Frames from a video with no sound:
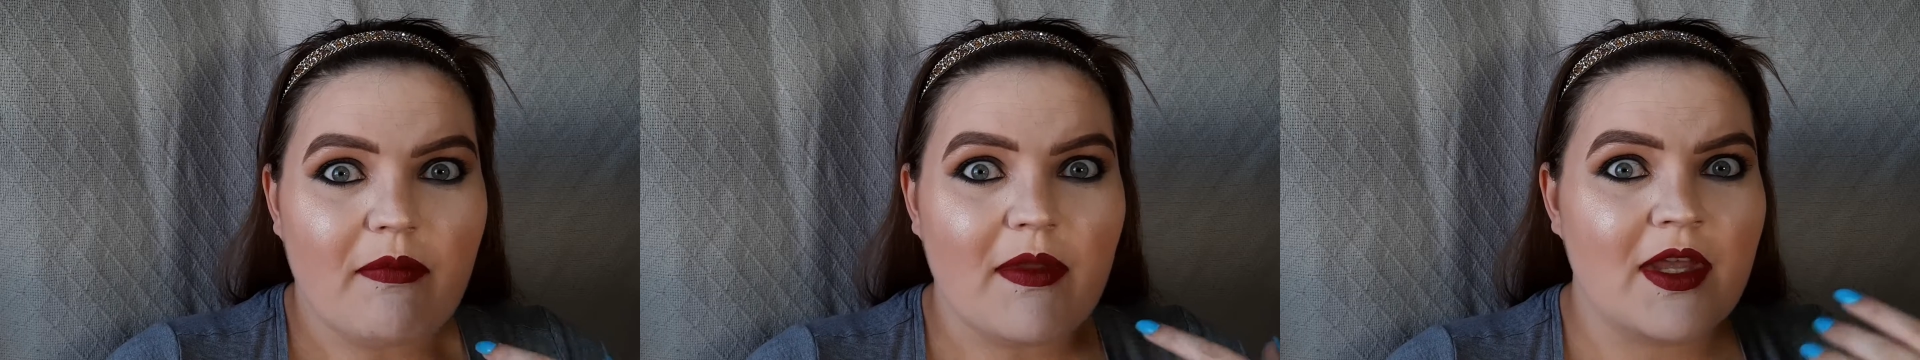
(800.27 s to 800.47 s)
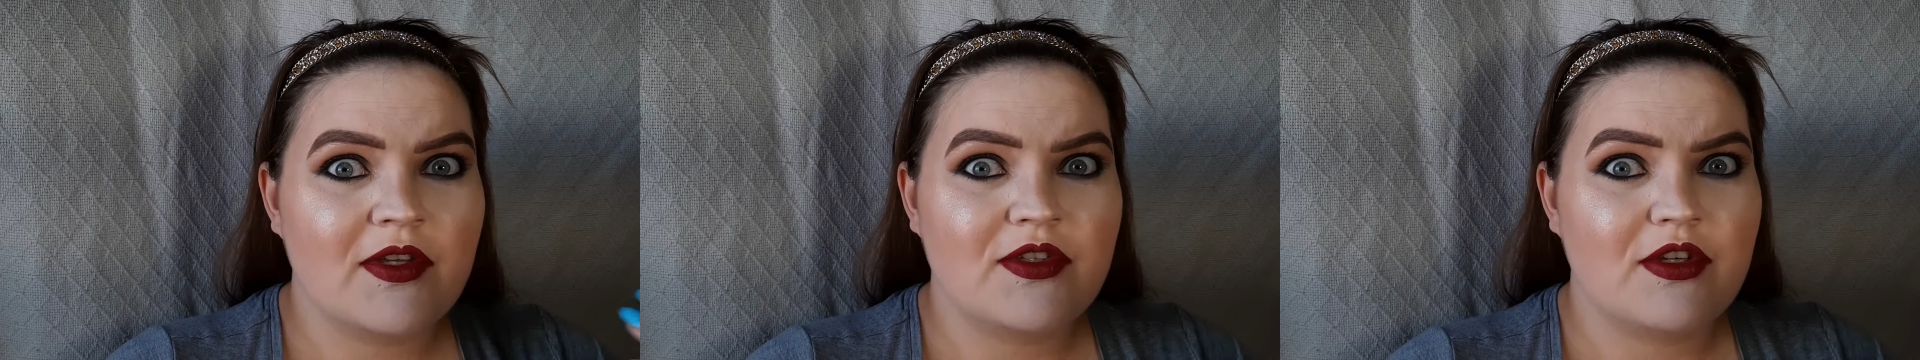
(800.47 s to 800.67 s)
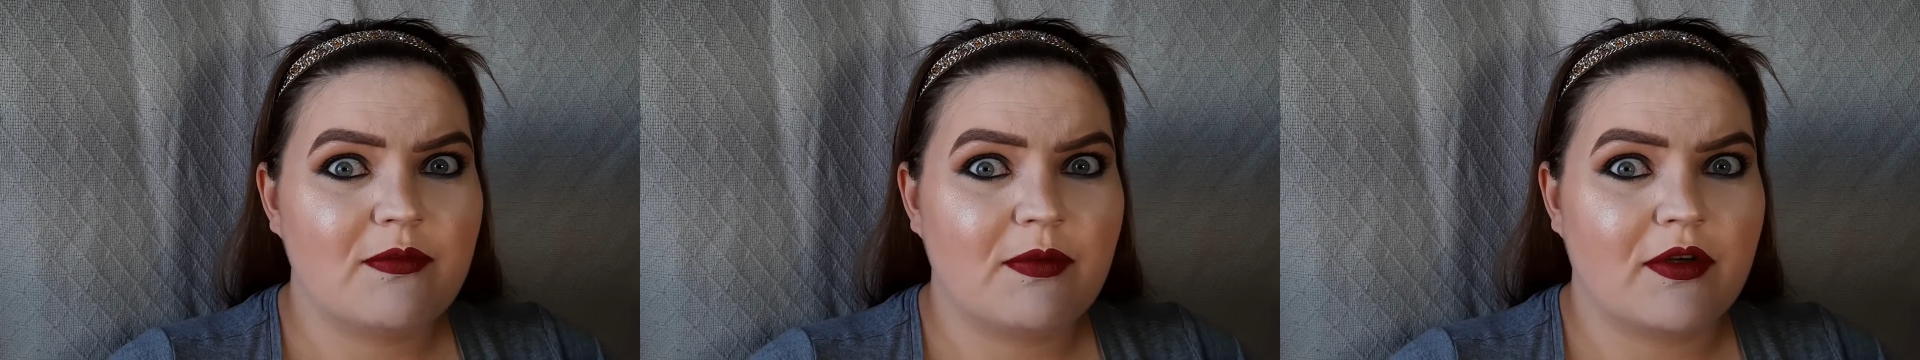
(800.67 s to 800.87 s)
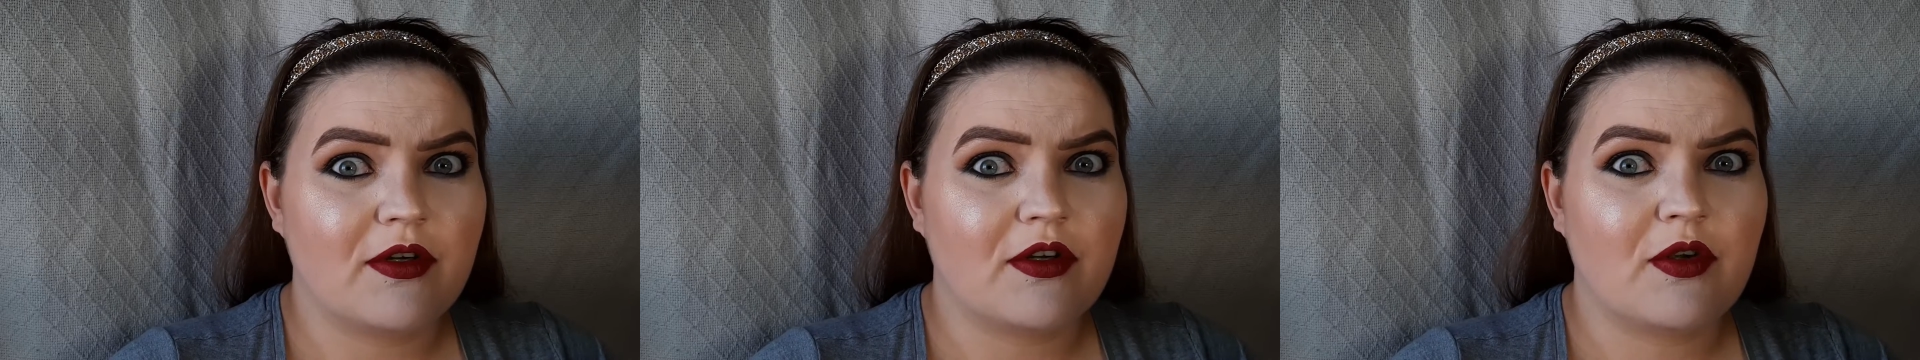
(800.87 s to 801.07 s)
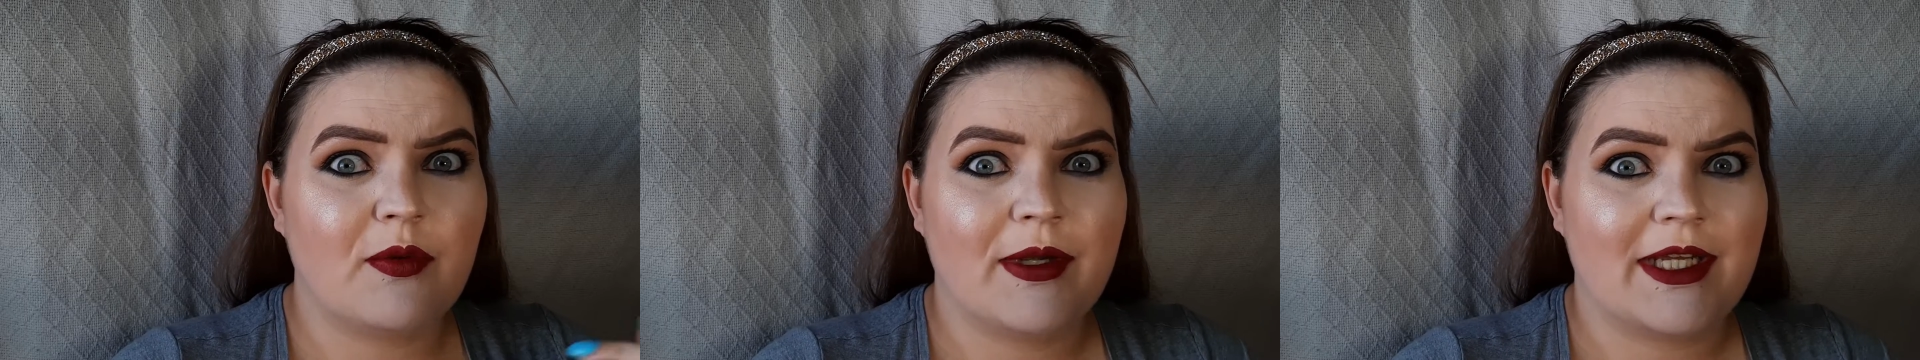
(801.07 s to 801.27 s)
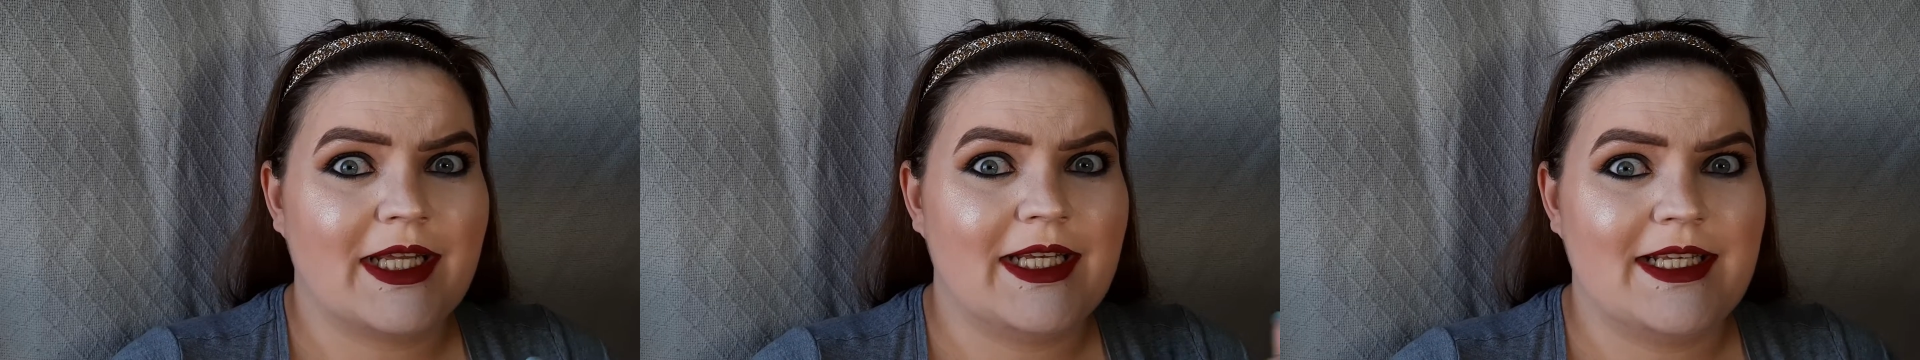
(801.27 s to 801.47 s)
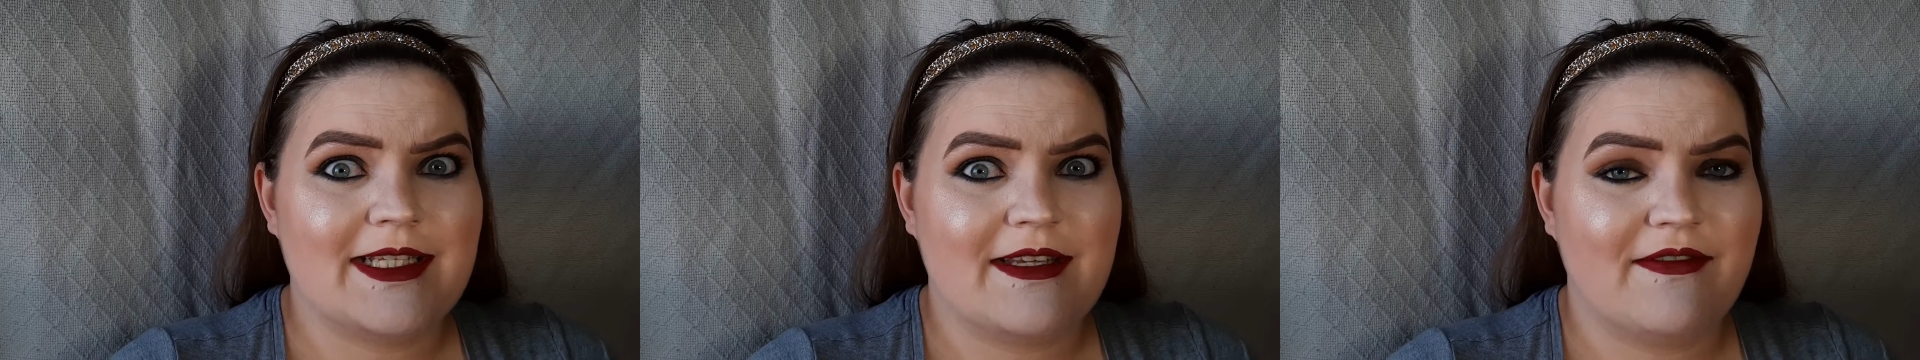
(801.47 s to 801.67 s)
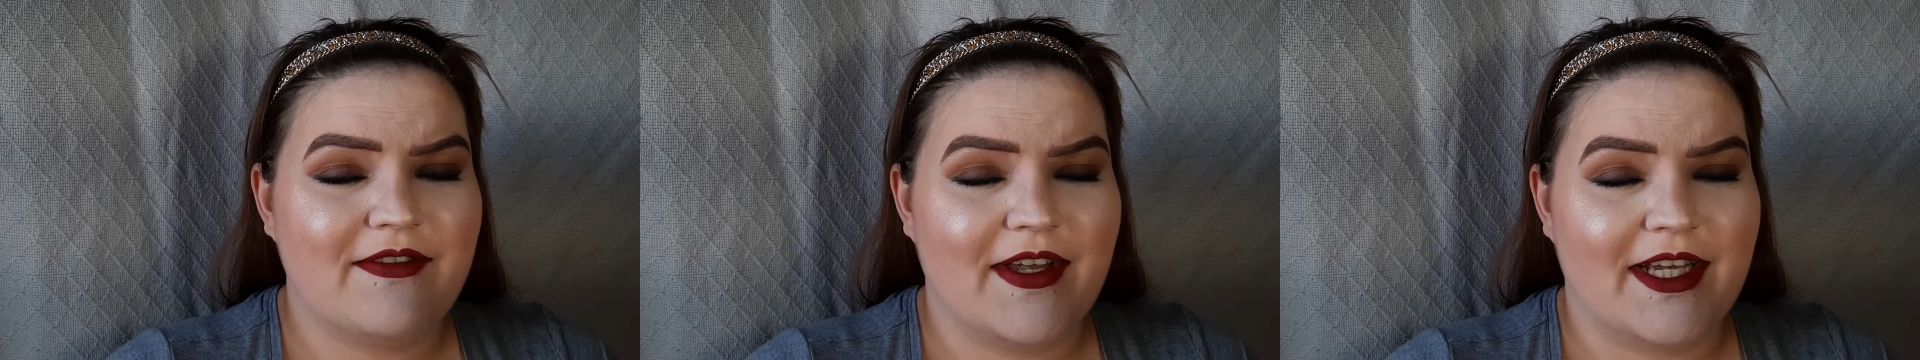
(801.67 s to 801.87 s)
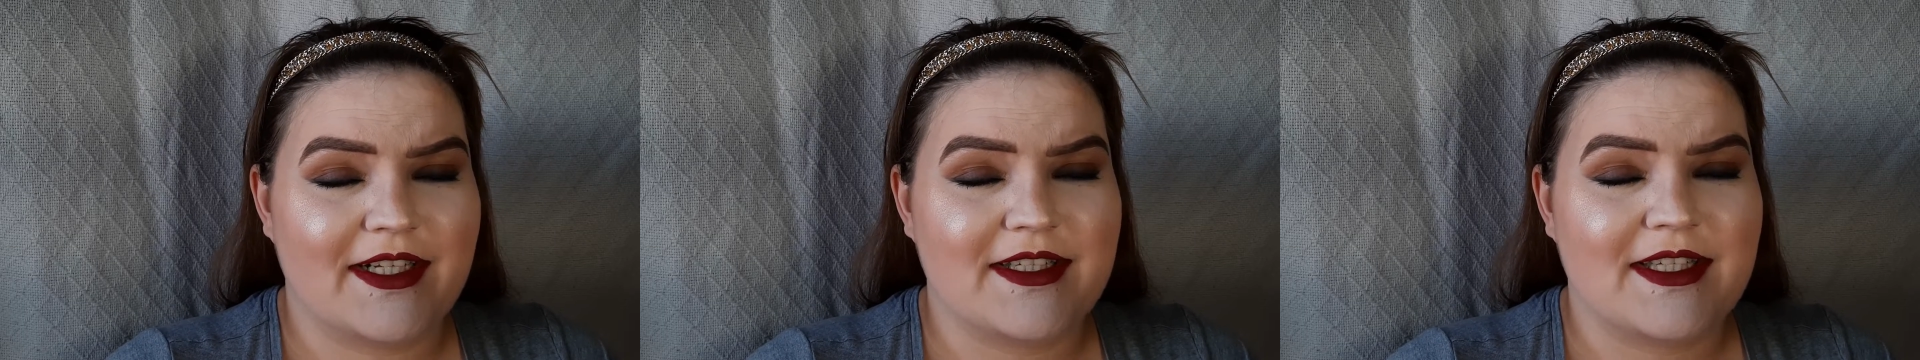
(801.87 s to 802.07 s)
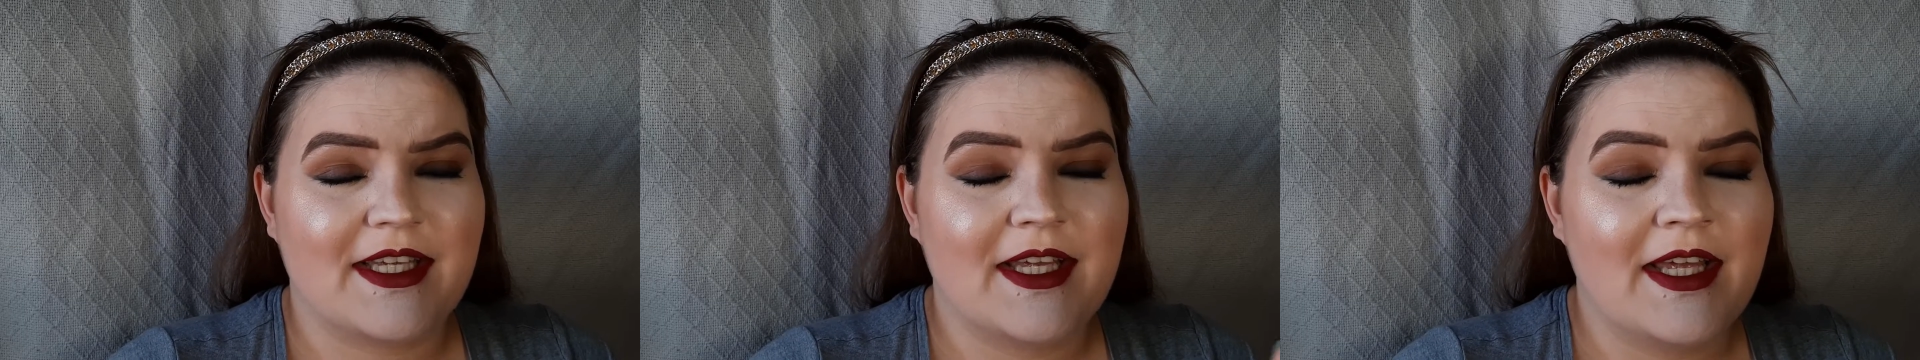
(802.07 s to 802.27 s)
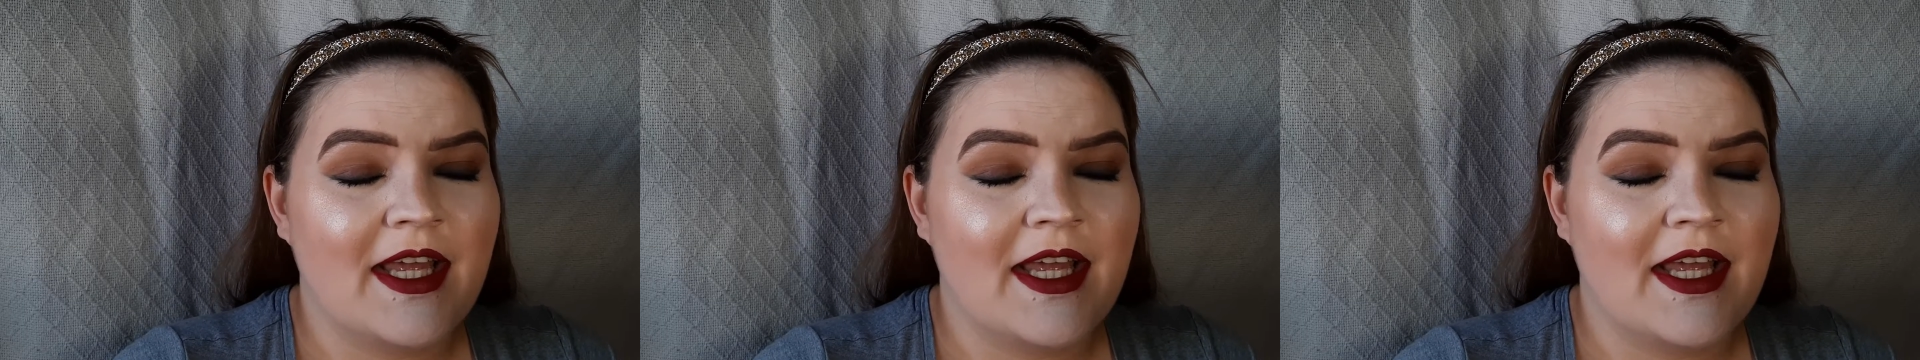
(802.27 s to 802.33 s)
A super quick and easy fix.